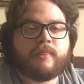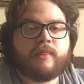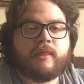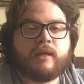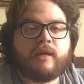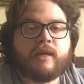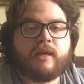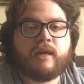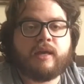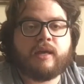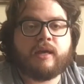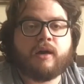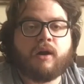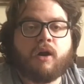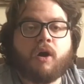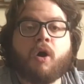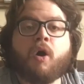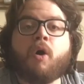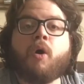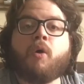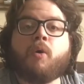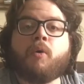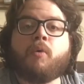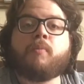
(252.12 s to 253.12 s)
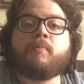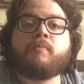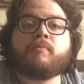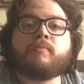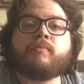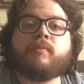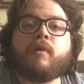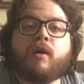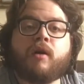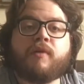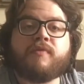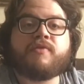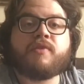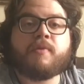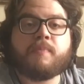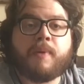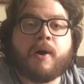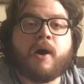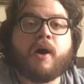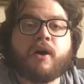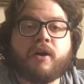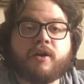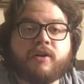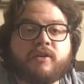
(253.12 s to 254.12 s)
the home of the
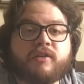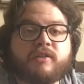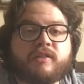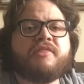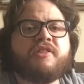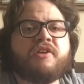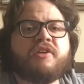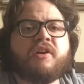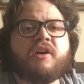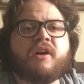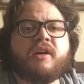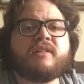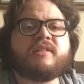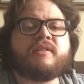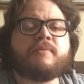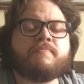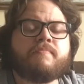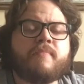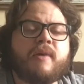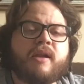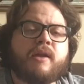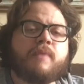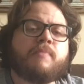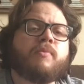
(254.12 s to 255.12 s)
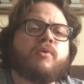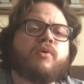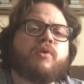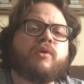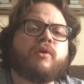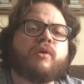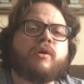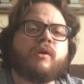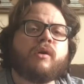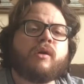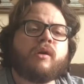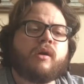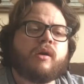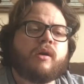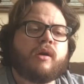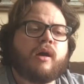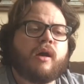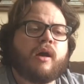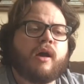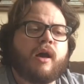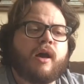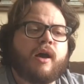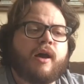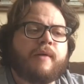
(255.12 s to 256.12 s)
potters. There is minimal
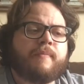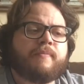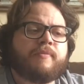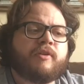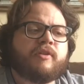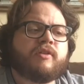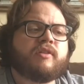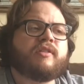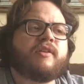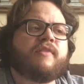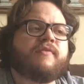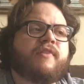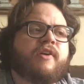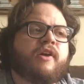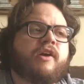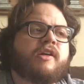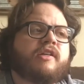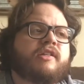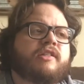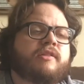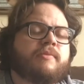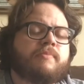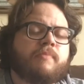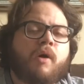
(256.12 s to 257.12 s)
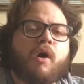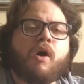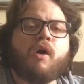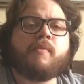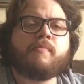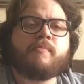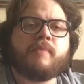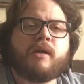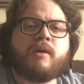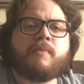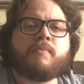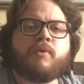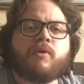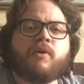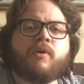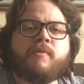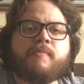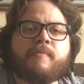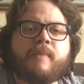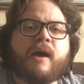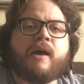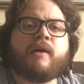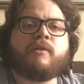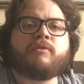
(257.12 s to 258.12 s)
um, there's a very small minimal
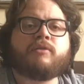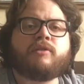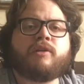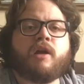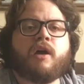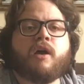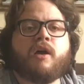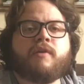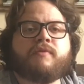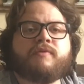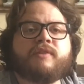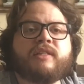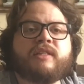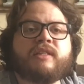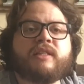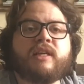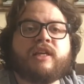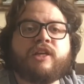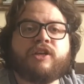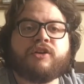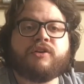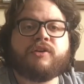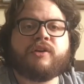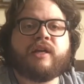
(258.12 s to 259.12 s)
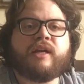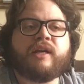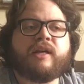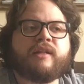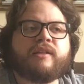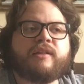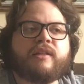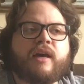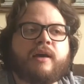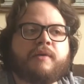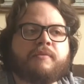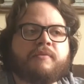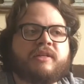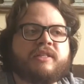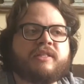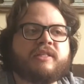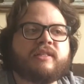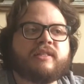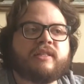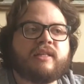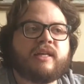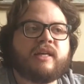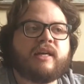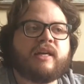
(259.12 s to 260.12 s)
amount of scenery that we
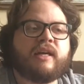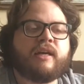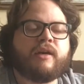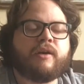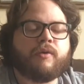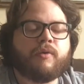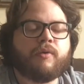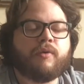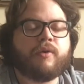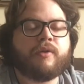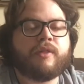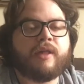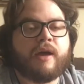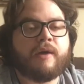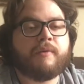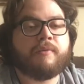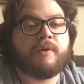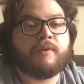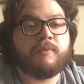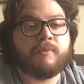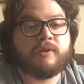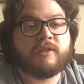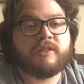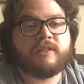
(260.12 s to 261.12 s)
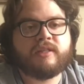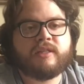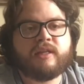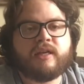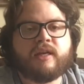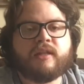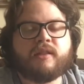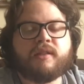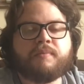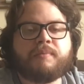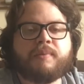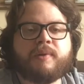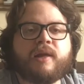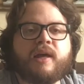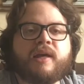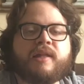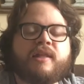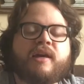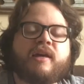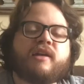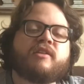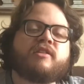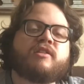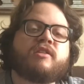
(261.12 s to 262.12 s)
see or that we would see in the play
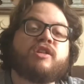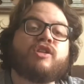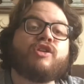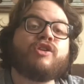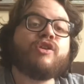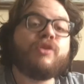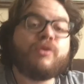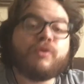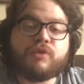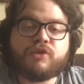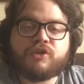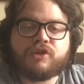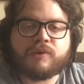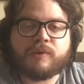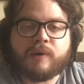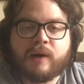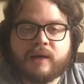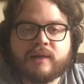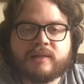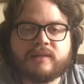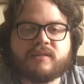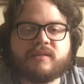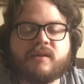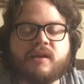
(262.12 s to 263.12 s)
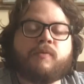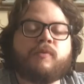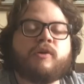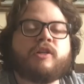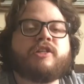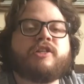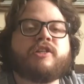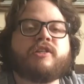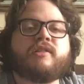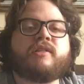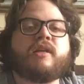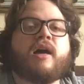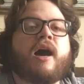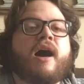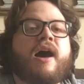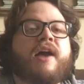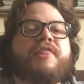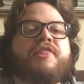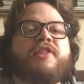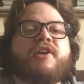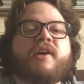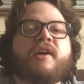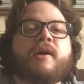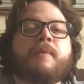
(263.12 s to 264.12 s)
that is new to us, which is, I
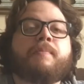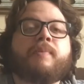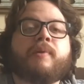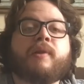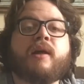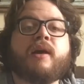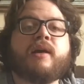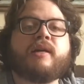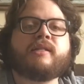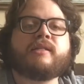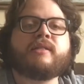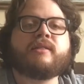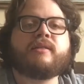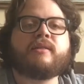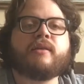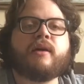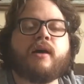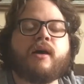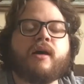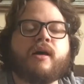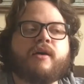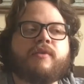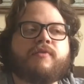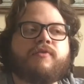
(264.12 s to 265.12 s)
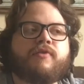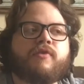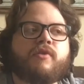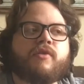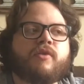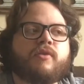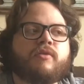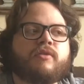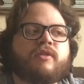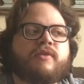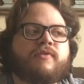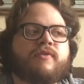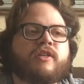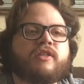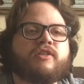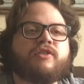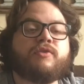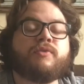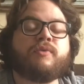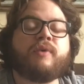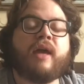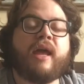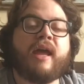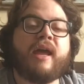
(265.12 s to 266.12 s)
think, a plus uh, for those of us
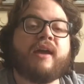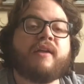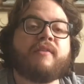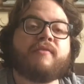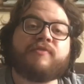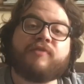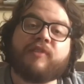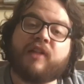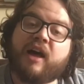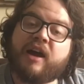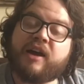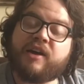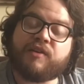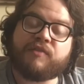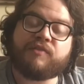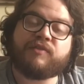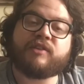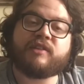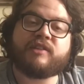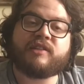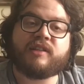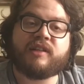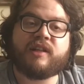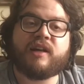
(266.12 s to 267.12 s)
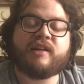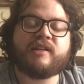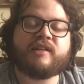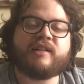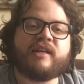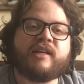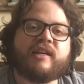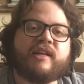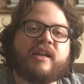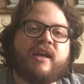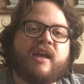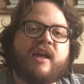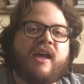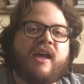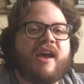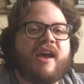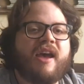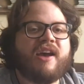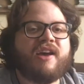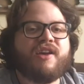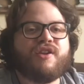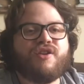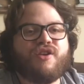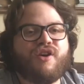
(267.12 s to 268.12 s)
who can't fly over to London
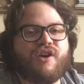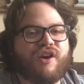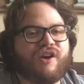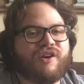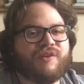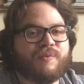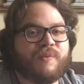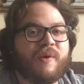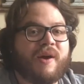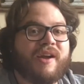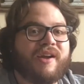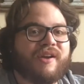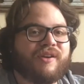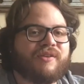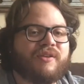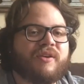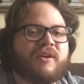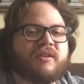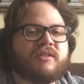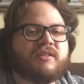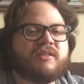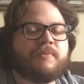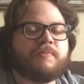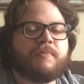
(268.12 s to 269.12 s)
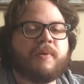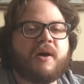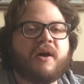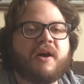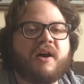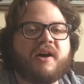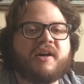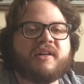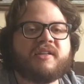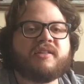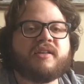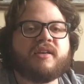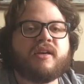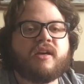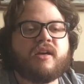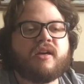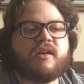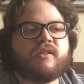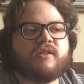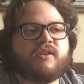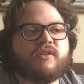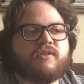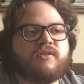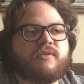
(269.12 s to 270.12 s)
and are way across the pond.
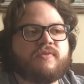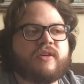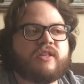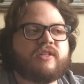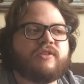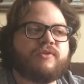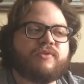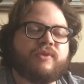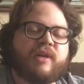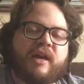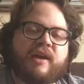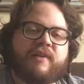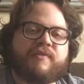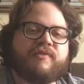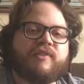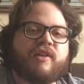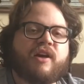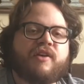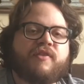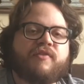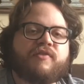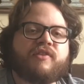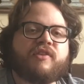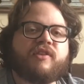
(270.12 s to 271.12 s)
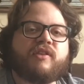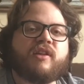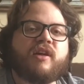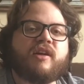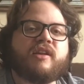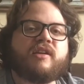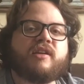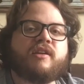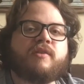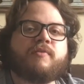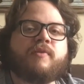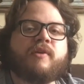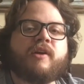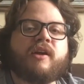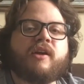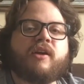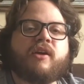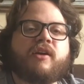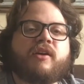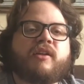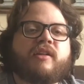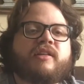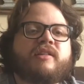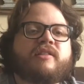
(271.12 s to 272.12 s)
Those of us who can't fly over to London, we are
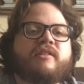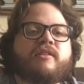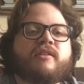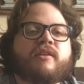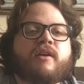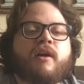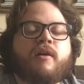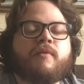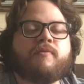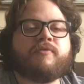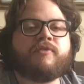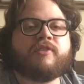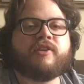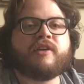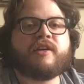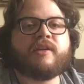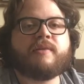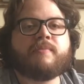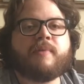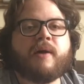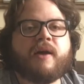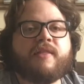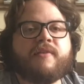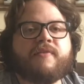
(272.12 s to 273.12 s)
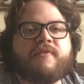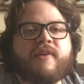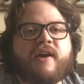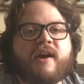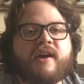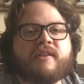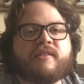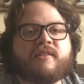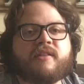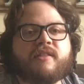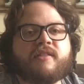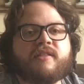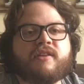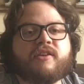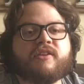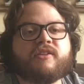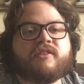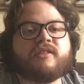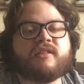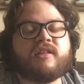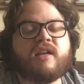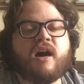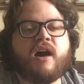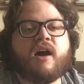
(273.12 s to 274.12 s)
at least comforted by the fact that
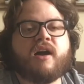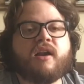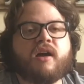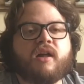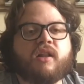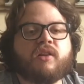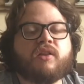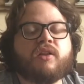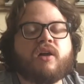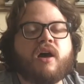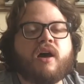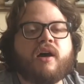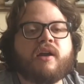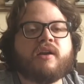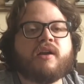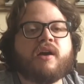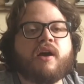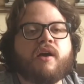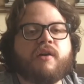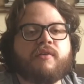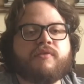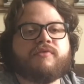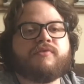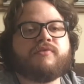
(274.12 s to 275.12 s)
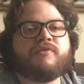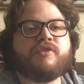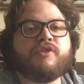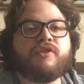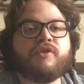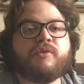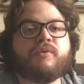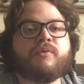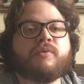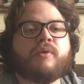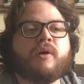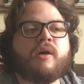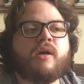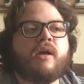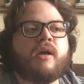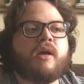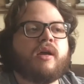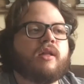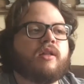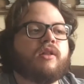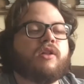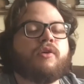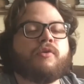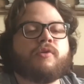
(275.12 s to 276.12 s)
there's not a lot of new
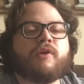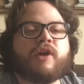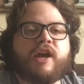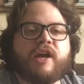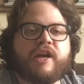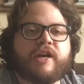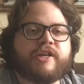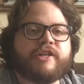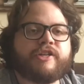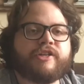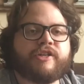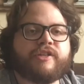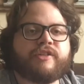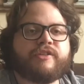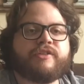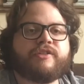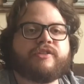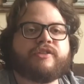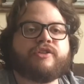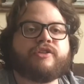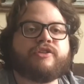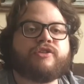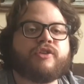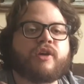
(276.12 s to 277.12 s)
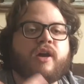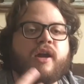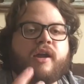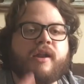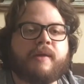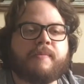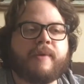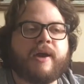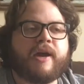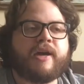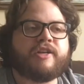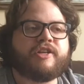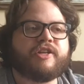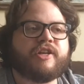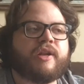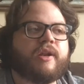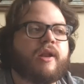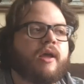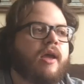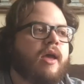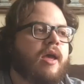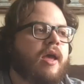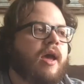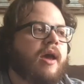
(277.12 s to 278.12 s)
locations to try and imagine.
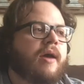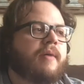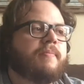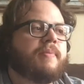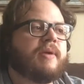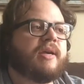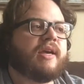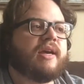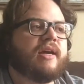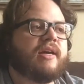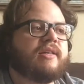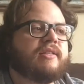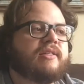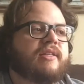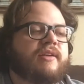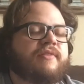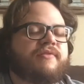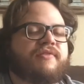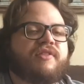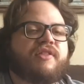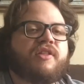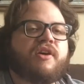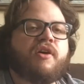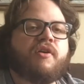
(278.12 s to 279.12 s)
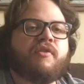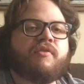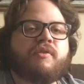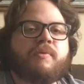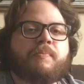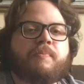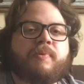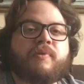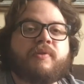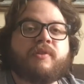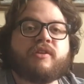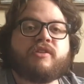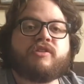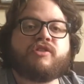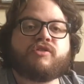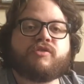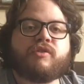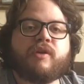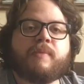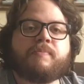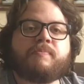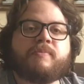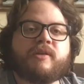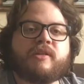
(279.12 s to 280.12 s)
Because even though the, the
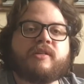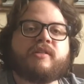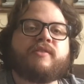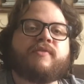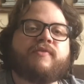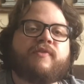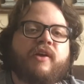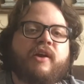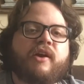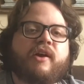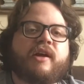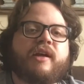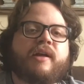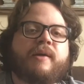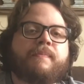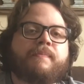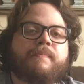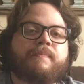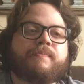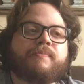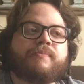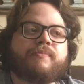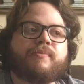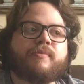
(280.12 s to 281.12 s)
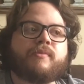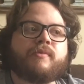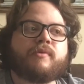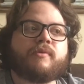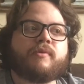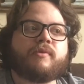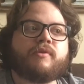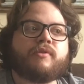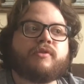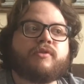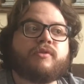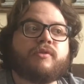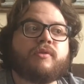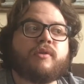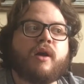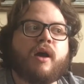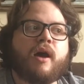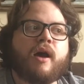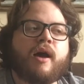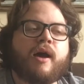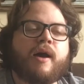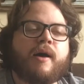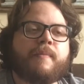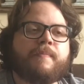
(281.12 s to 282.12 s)
script is very
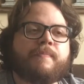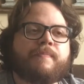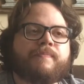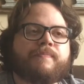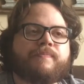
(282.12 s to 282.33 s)
uh,